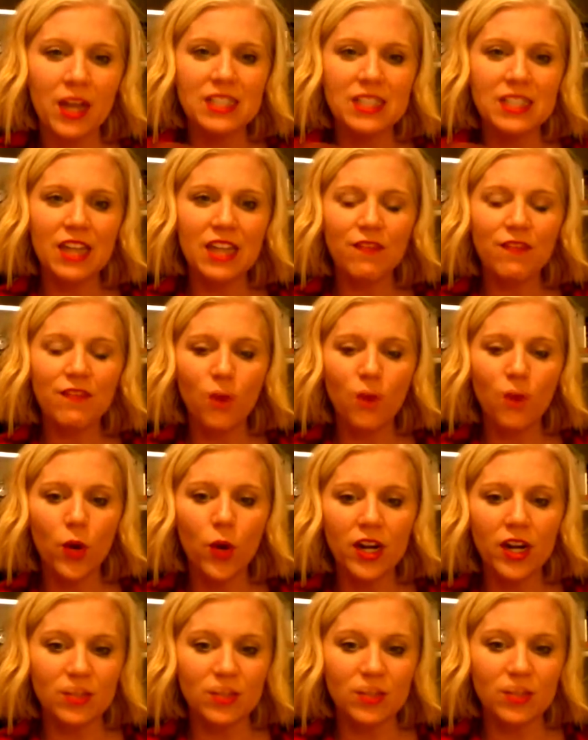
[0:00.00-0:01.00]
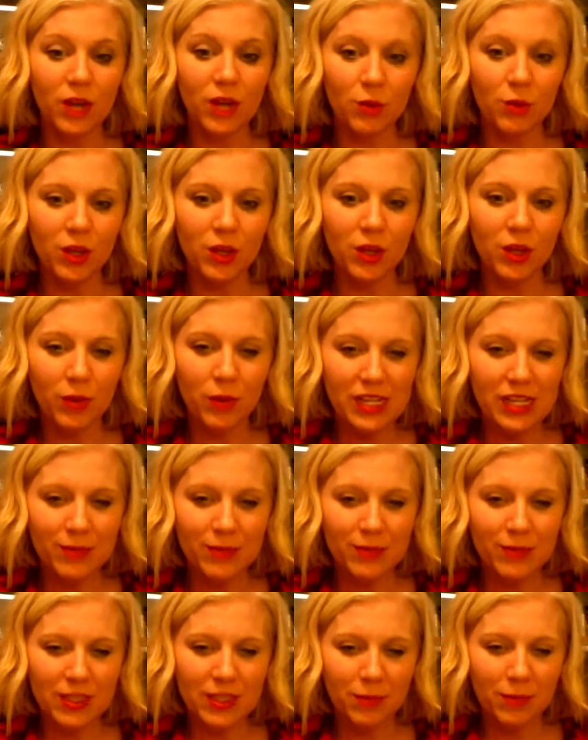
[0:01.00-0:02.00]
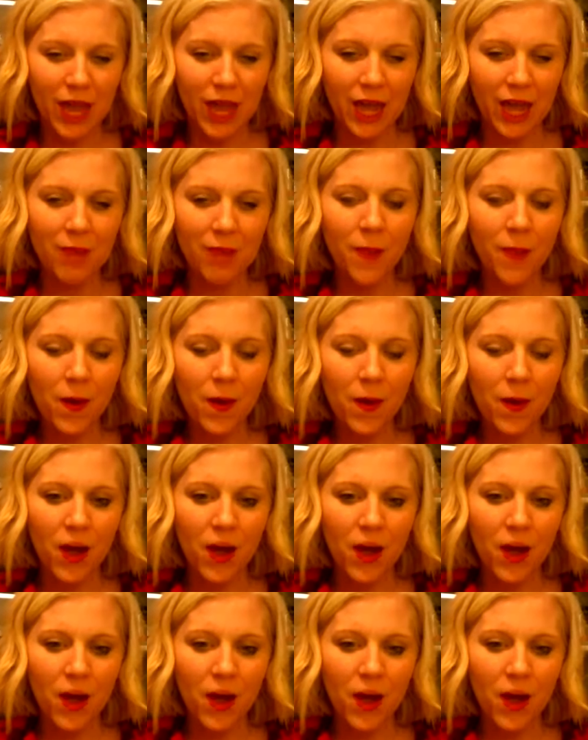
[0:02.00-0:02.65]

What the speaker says: And step 4 is what I really want to spend some time